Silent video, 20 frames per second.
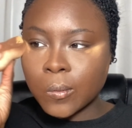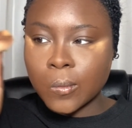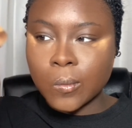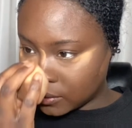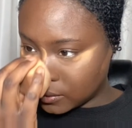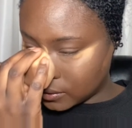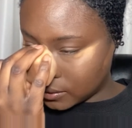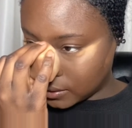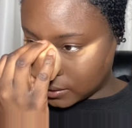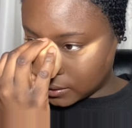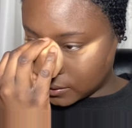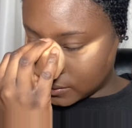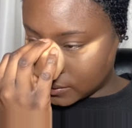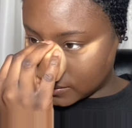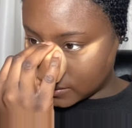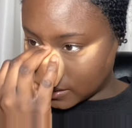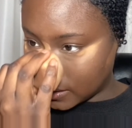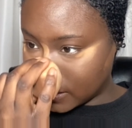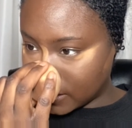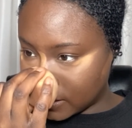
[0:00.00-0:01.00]
The
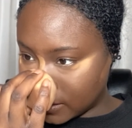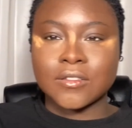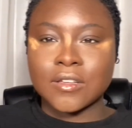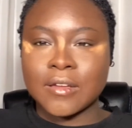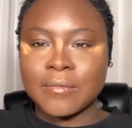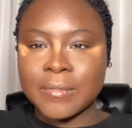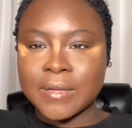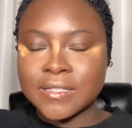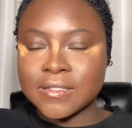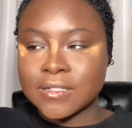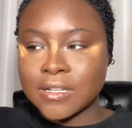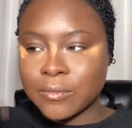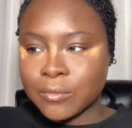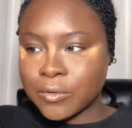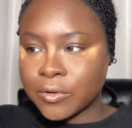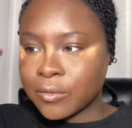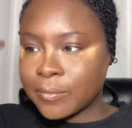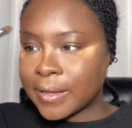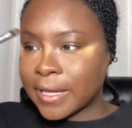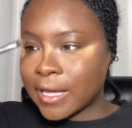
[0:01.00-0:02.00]
inside. I messed up
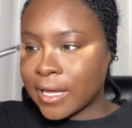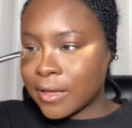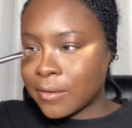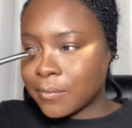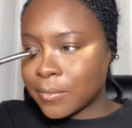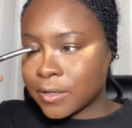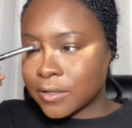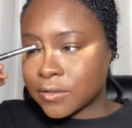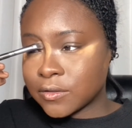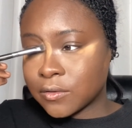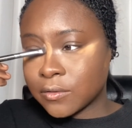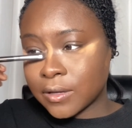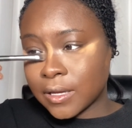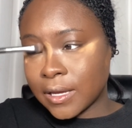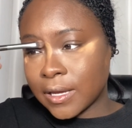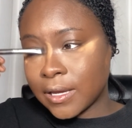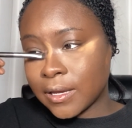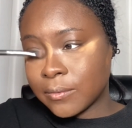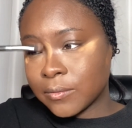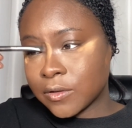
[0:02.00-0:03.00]
real bad, but it's
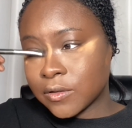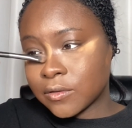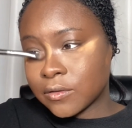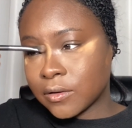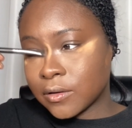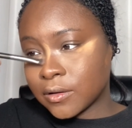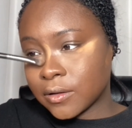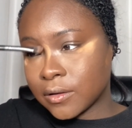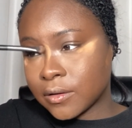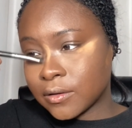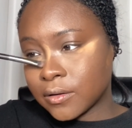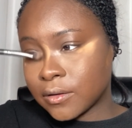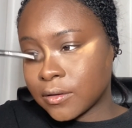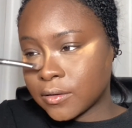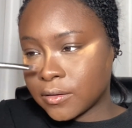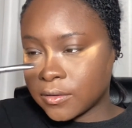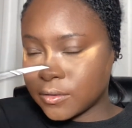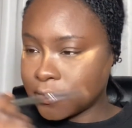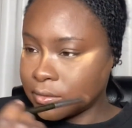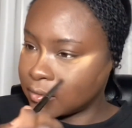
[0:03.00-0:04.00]
okay. I'm just gonna
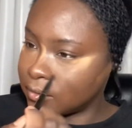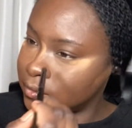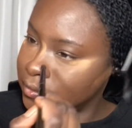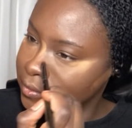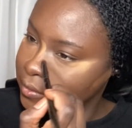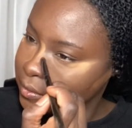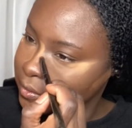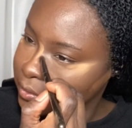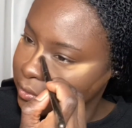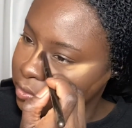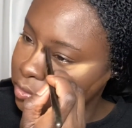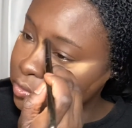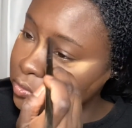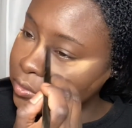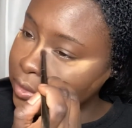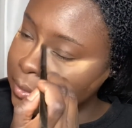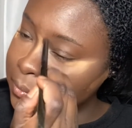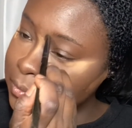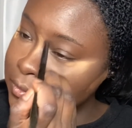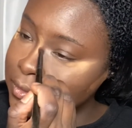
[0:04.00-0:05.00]

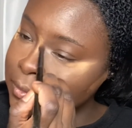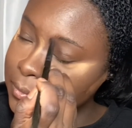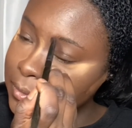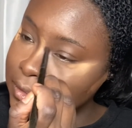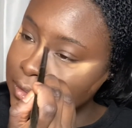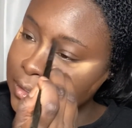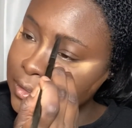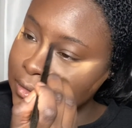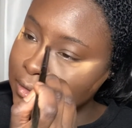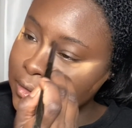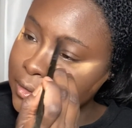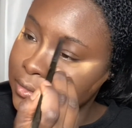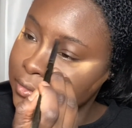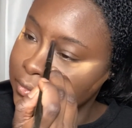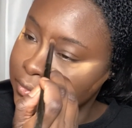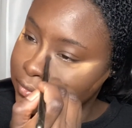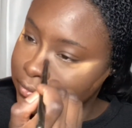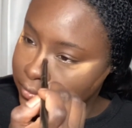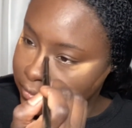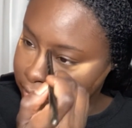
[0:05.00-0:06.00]
swipe some of that off
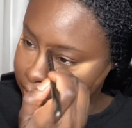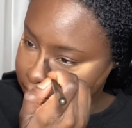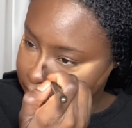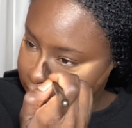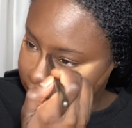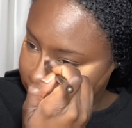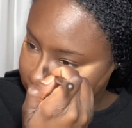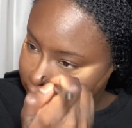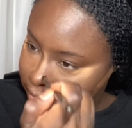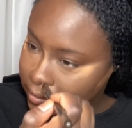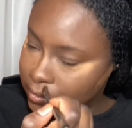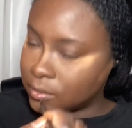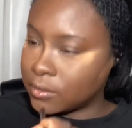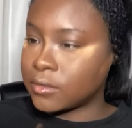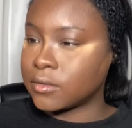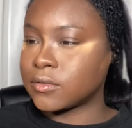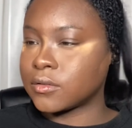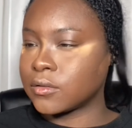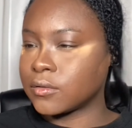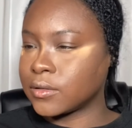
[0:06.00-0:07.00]

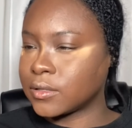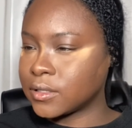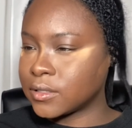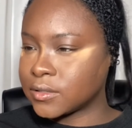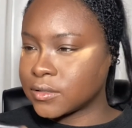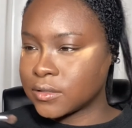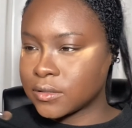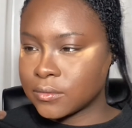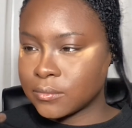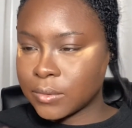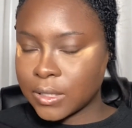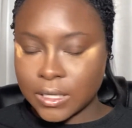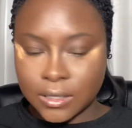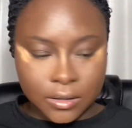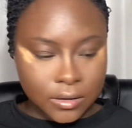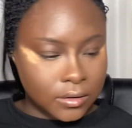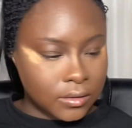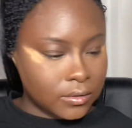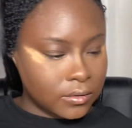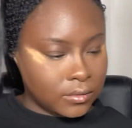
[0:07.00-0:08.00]
so it doesn't
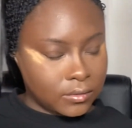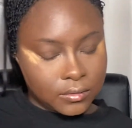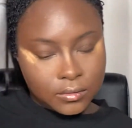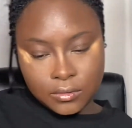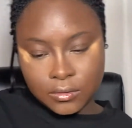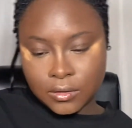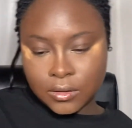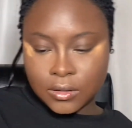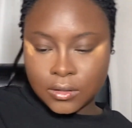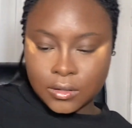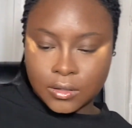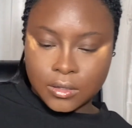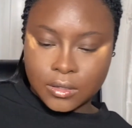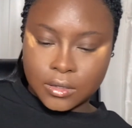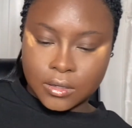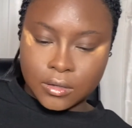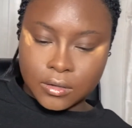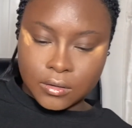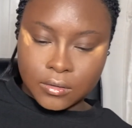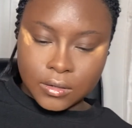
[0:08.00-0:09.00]
bake.
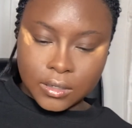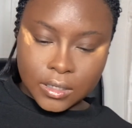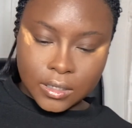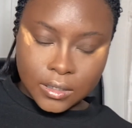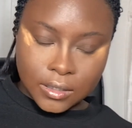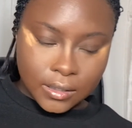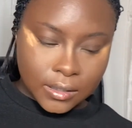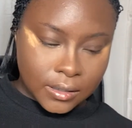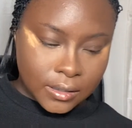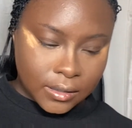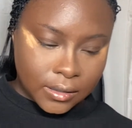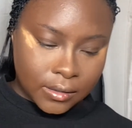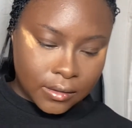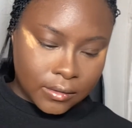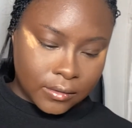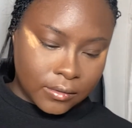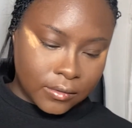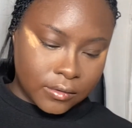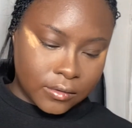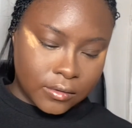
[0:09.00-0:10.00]
All right,
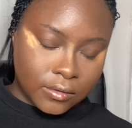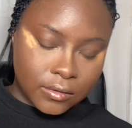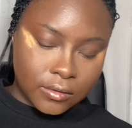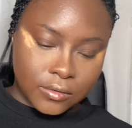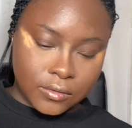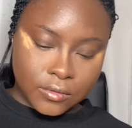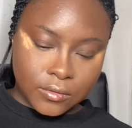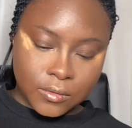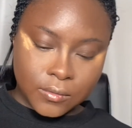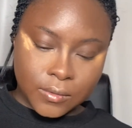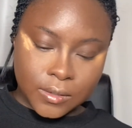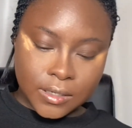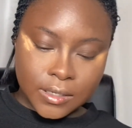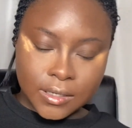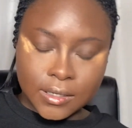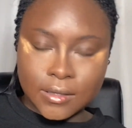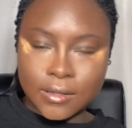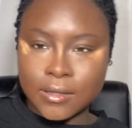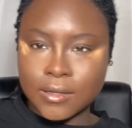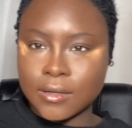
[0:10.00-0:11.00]
and do we want to
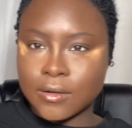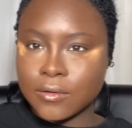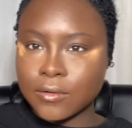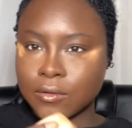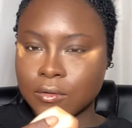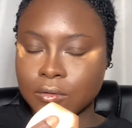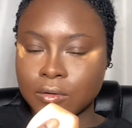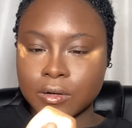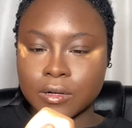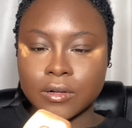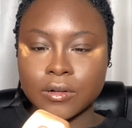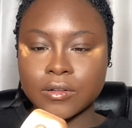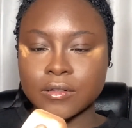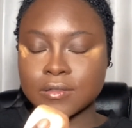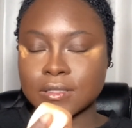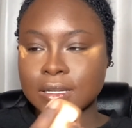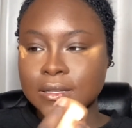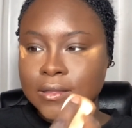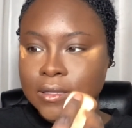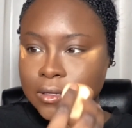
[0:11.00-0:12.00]
get in the inner corners?
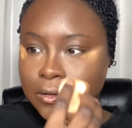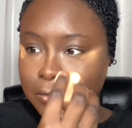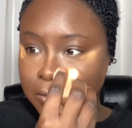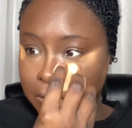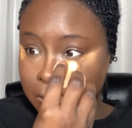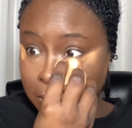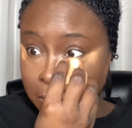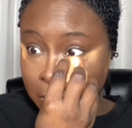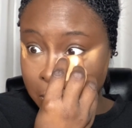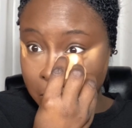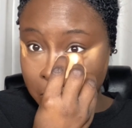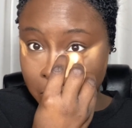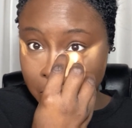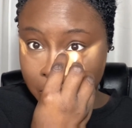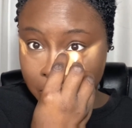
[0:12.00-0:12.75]
I think we do.